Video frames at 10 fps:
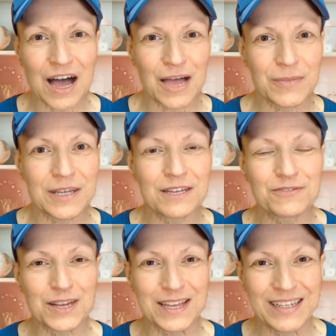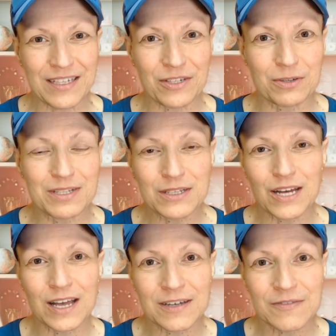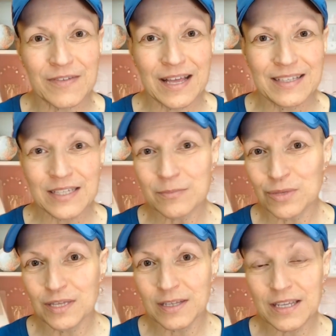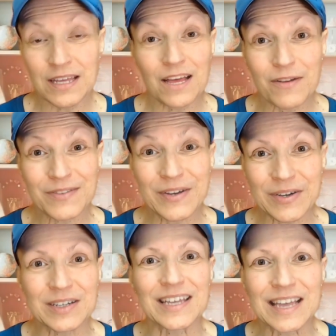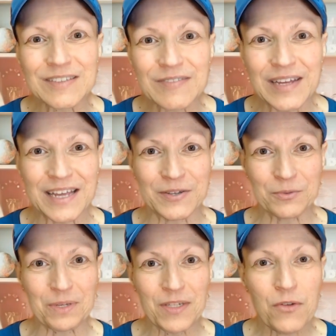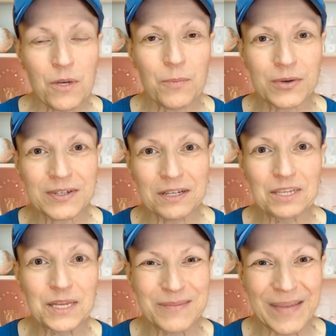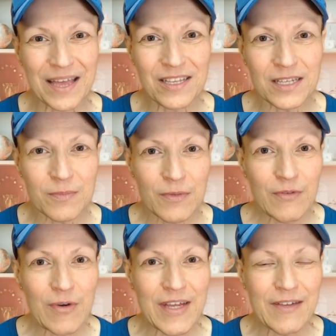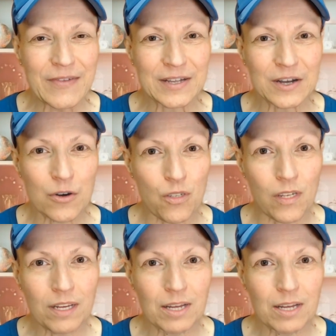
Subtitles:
I believed I needed to design a fancy PDF, learn Canva, and read 3 books on lead magnets before I even launched.